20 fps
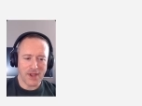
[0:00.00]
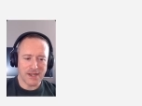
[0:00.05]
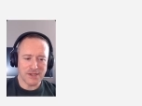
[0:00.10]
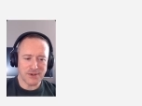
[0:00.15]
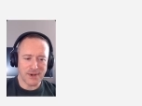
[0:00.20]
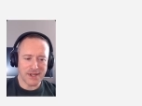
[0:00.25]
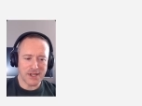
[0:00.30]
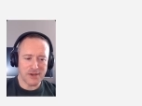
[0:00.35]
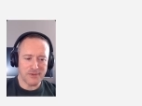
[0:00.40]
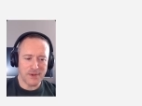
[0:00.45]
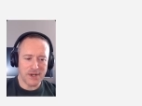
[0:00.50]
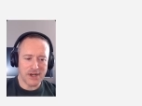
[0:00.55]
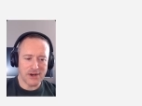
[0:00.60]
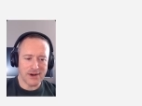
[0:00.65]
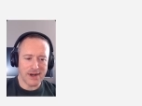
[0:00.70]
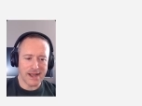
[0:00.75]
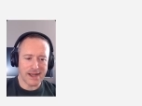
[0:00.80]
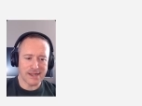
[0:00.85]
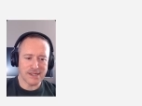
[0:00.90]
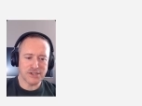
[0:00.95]
So I can come in here
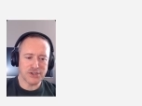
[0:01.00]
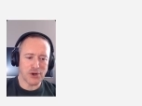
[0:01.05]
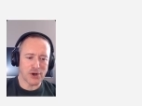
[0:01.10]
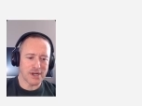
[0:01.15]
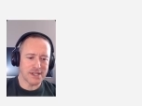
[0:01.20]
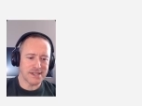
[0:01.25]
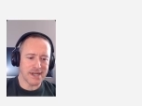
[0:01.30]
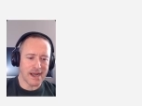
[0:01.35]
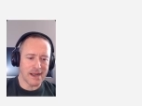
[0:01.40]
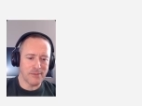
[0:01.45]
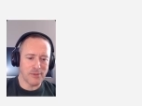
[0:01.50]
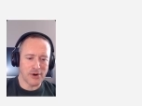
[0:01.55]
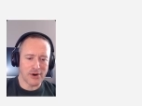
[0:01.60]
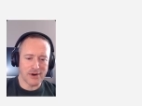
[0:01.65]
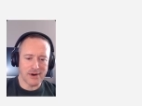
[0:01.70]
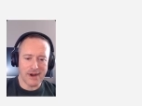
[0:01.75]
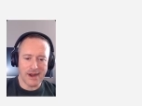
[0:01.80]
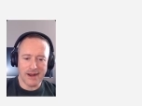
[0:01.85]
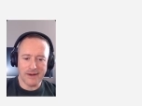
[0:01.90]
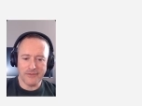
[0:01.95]
and I can start a
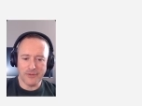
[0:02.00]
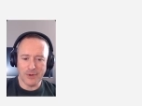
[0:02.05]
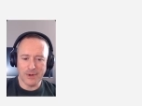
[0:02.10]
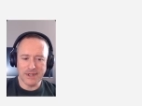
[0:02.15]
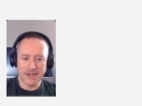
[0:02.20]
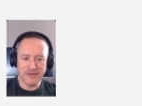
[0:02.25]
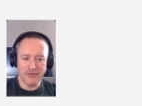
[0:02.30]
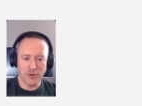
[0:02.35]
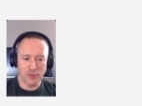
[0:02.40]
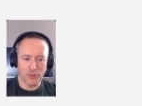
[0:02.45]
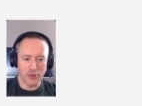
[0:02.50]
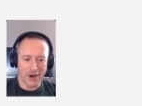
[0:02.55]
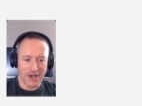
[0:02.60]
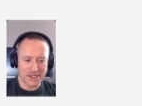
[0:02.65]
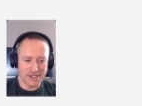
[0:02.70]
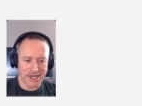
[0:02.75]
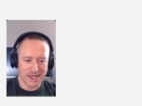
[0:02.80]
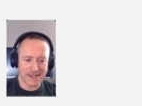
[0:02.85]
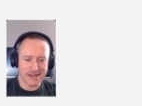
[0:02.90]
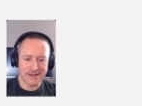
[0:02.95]
timer for a different
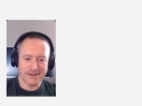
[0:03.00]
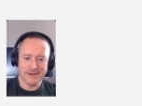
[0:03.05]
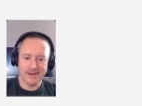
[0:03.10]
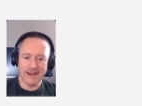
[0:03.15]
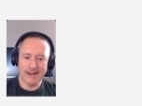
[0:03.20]
project.